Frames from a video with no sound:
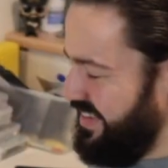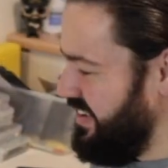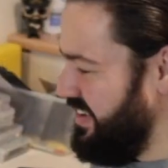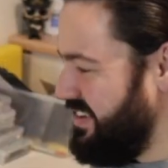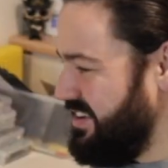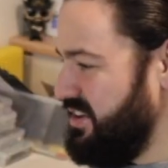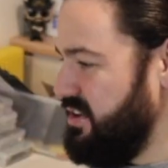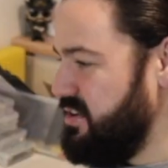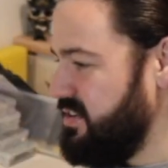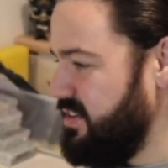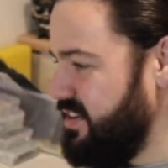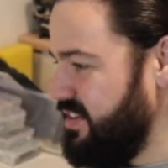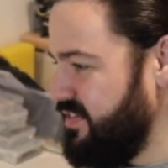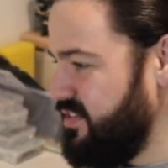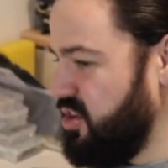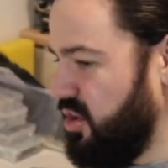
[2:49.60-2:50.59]
Well, I could
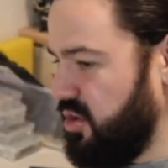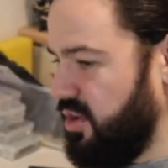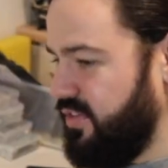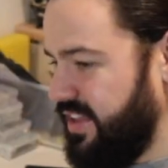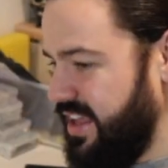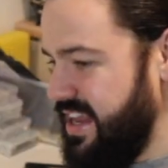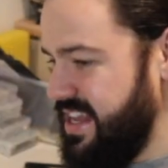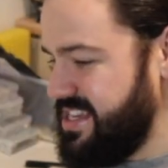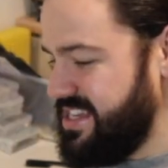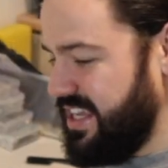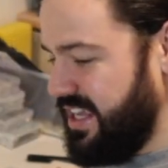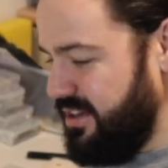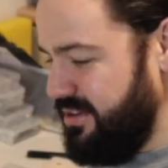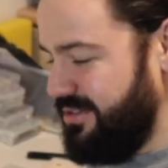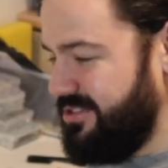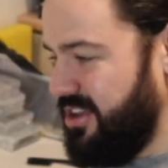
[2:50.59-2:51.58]
have gone on the
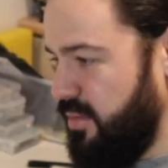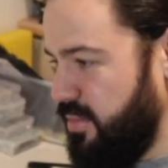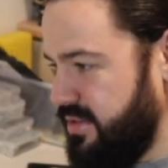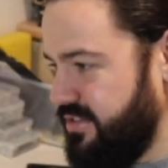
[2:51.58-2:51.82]
internet and looked up